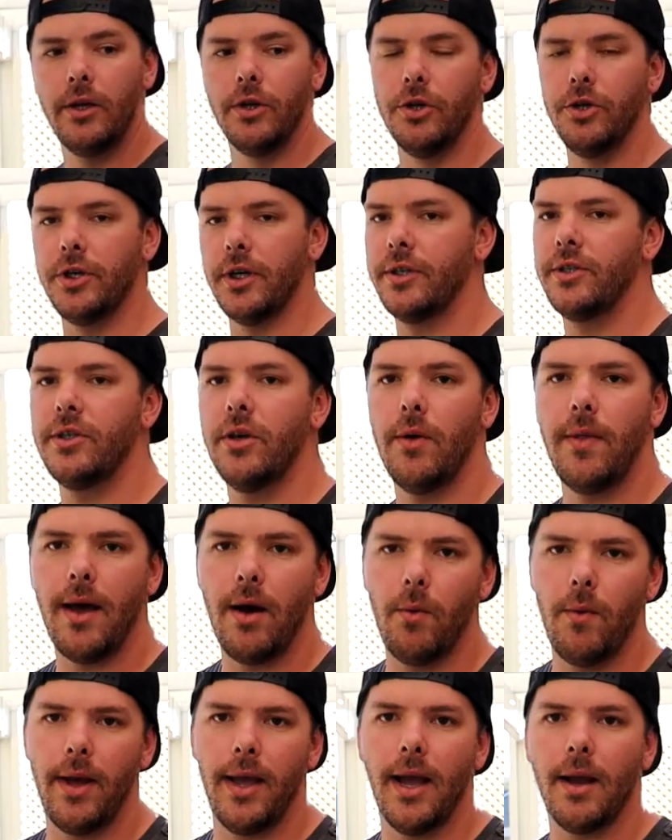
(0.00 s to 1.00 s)
just so
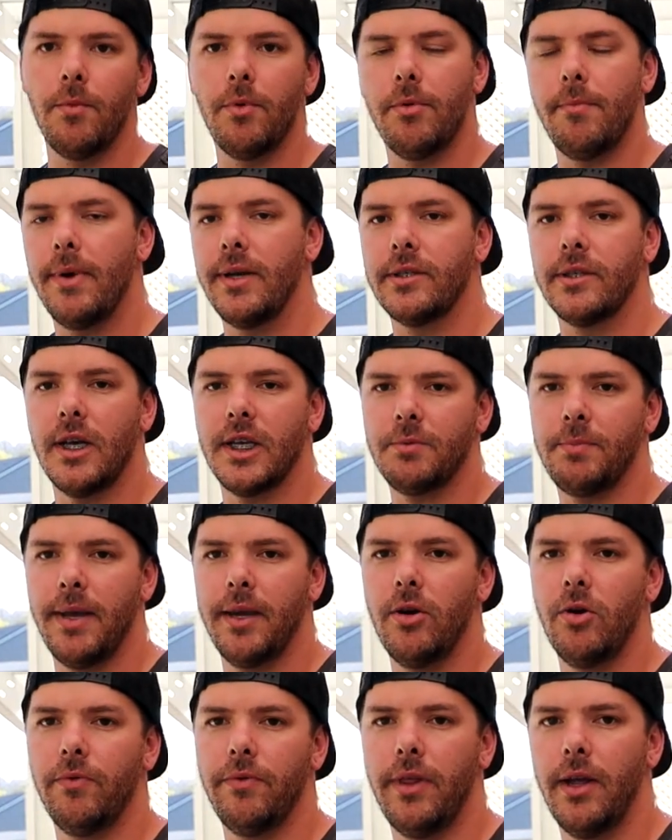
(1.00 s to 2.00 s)
that way I can put my
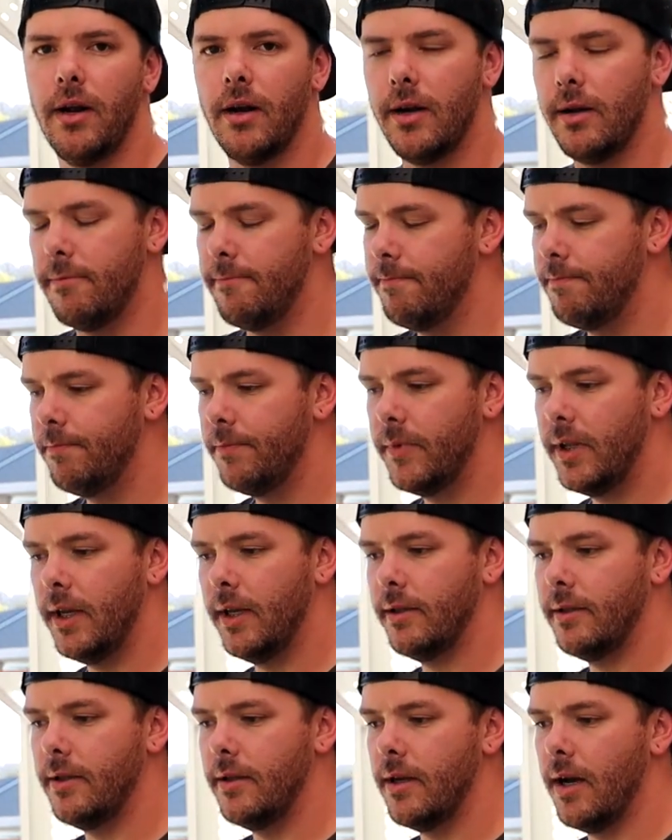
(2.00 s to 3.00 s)
saucepan over there and
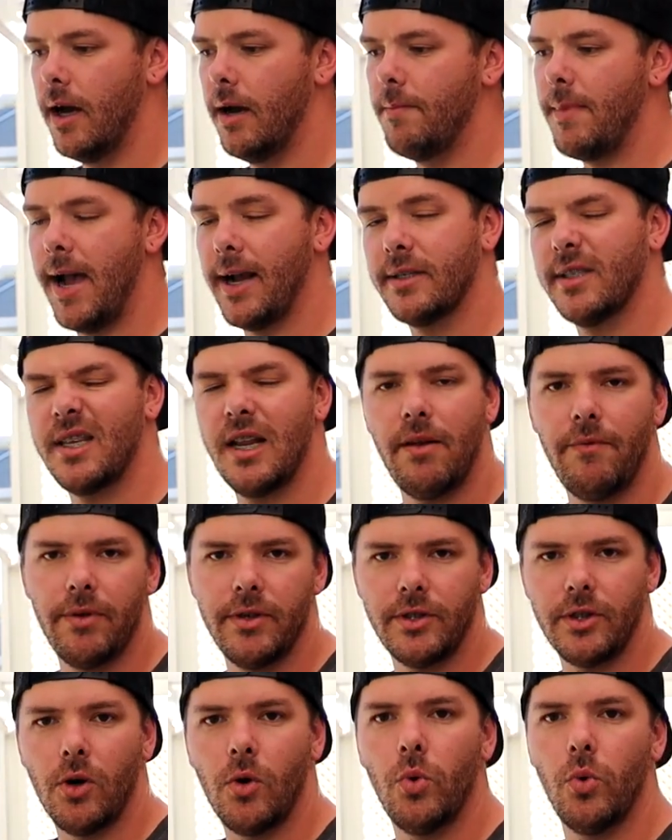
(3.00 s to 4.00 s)
it acts kind of
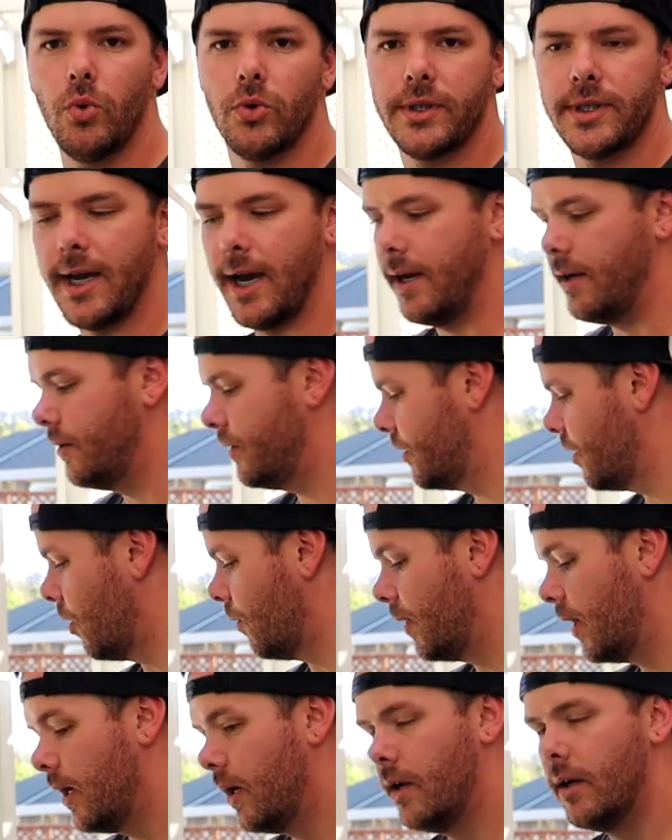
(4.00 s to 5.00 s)
as a cool side.
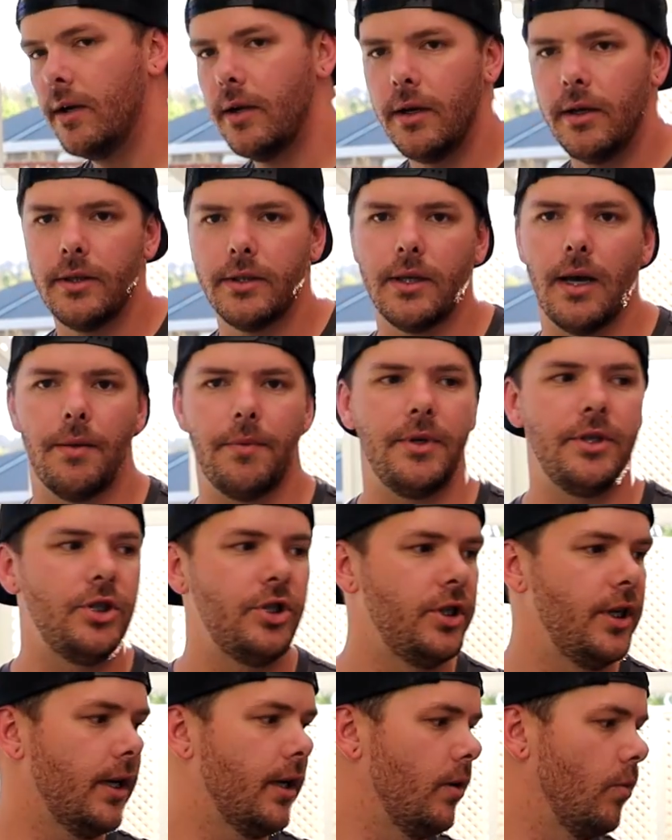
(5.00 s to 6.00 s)
So it's got these
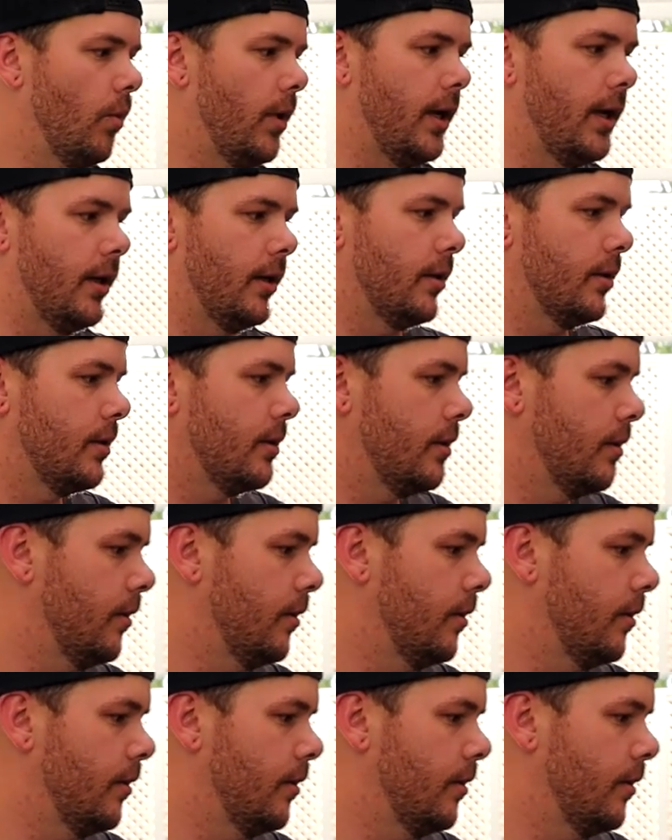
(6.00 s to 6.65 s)
chicken wings.